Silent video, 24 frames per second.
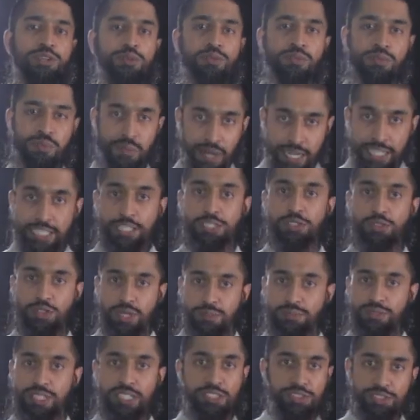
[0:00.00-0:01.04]
Uthmani
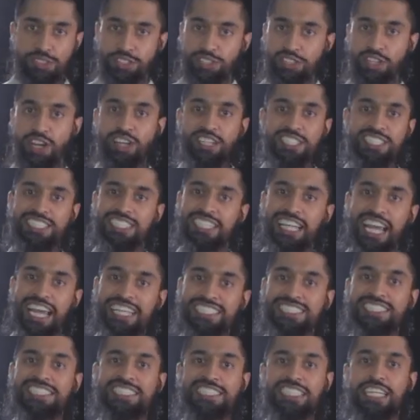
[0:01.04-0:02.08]
script. Start
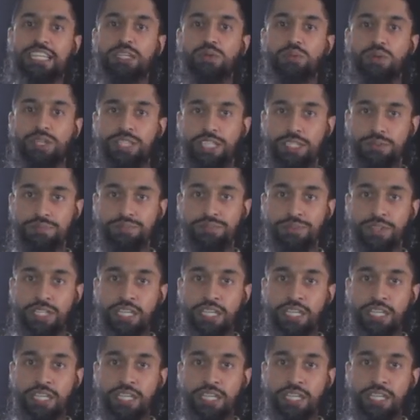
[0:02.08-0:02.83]
and stick with it.